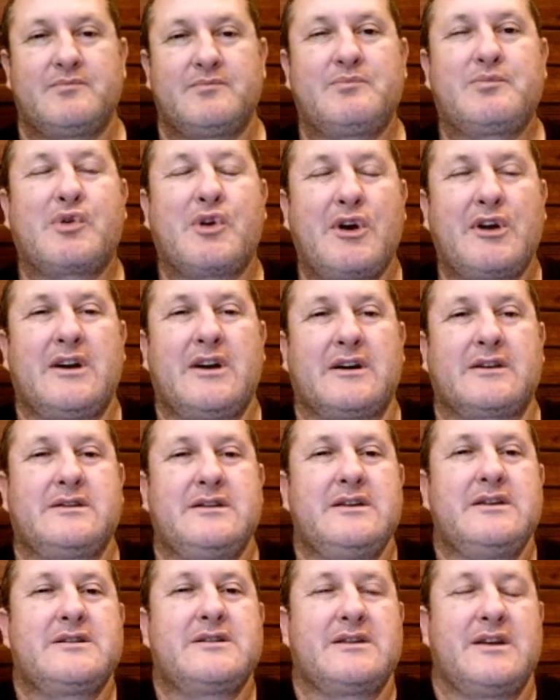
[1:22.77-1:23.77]
product
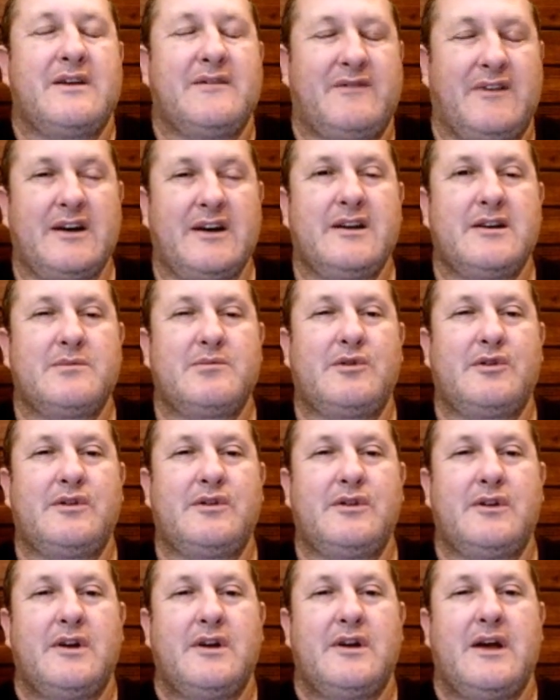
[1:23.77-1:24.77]
is
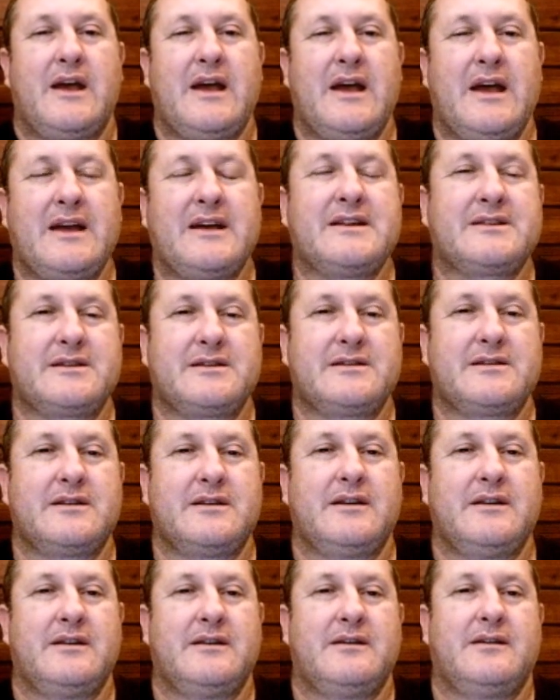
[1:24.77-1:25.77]
available as
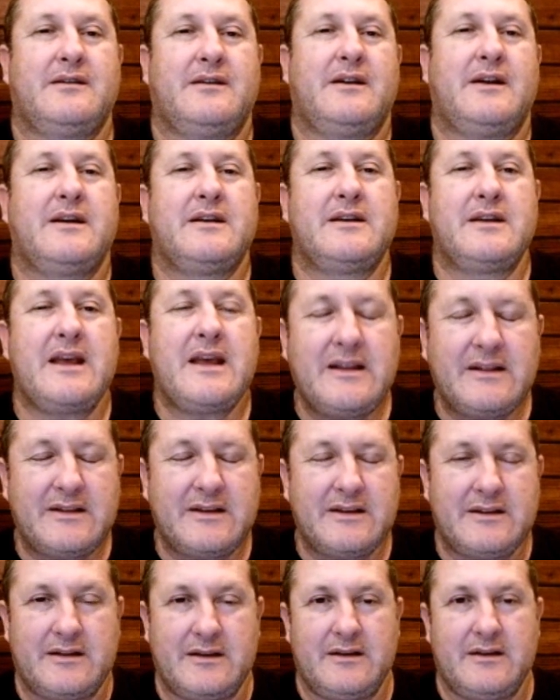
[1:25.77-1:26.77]
an
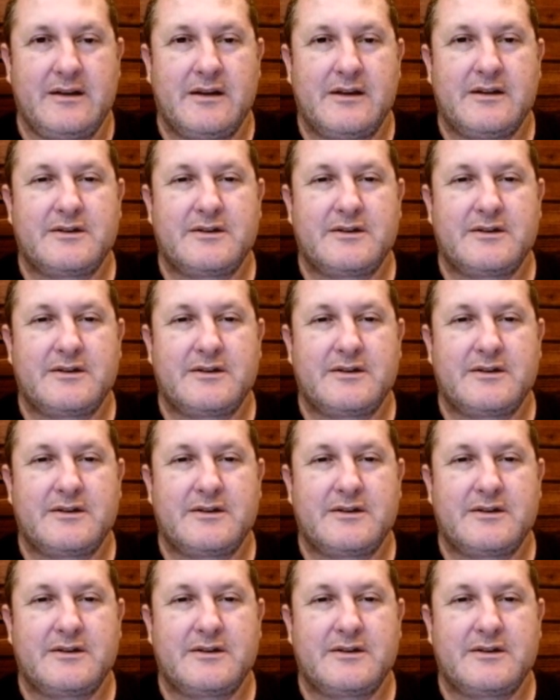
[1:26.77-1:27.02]
entity.